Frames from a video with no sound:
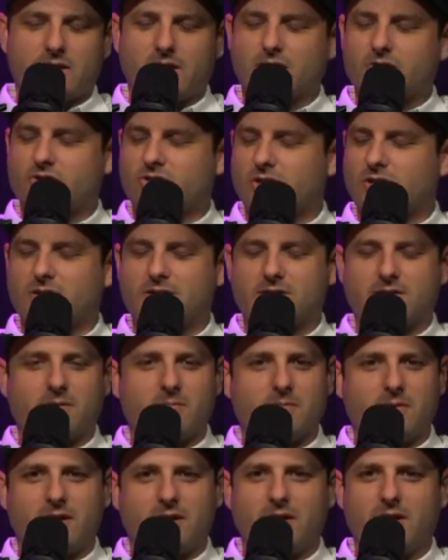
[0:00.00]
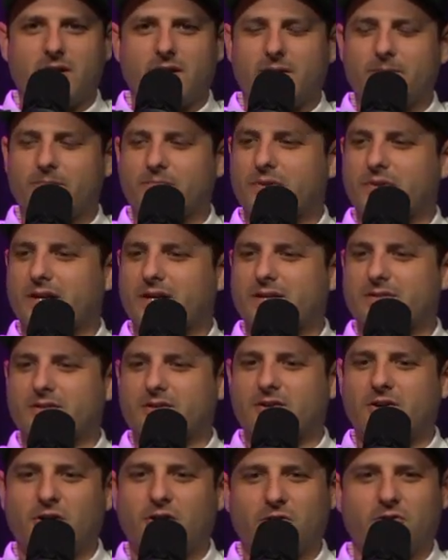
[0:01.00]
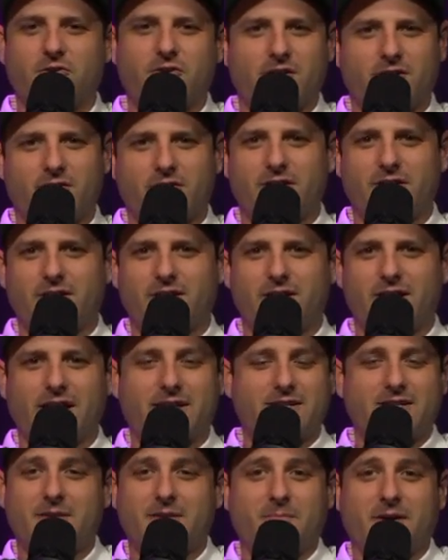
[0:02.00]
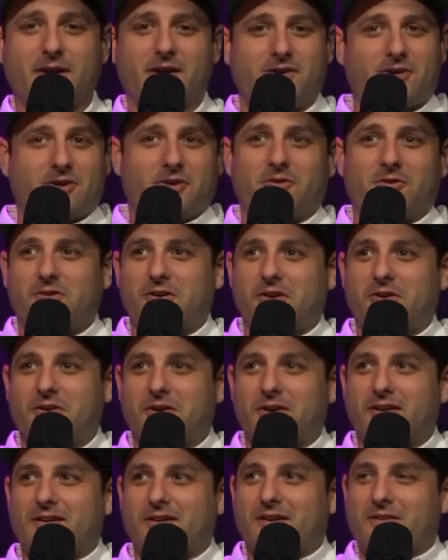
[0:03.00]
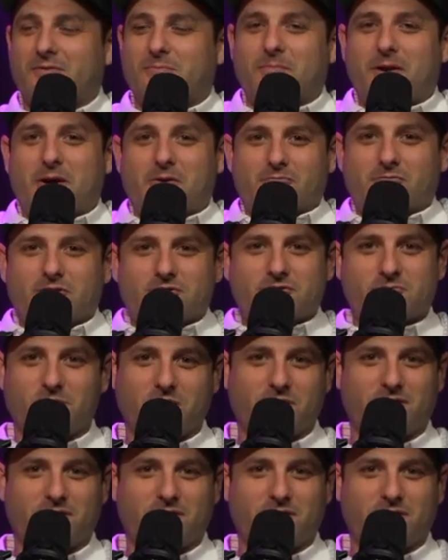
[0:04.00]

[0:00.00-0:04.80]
and cheese, to me, is a culinary. It's in my culinary Mount Rushmore.